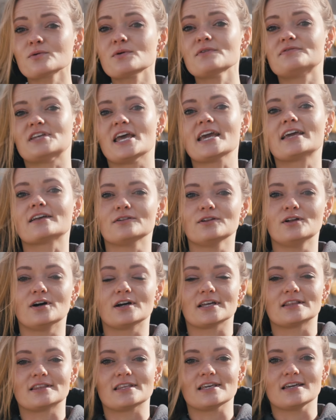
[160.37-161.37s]
that we've taken a
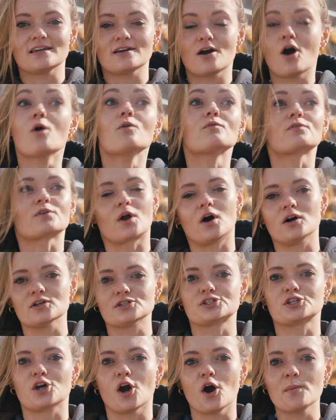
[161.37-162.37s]
look at the overall
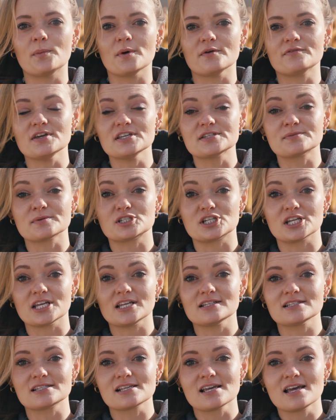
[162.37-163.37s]
scope of these
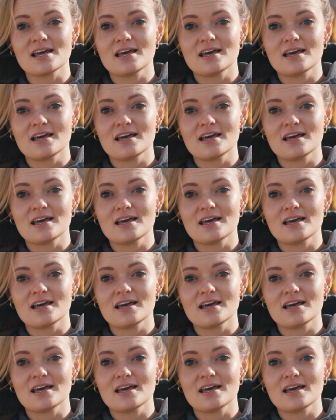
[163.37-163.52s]
machines,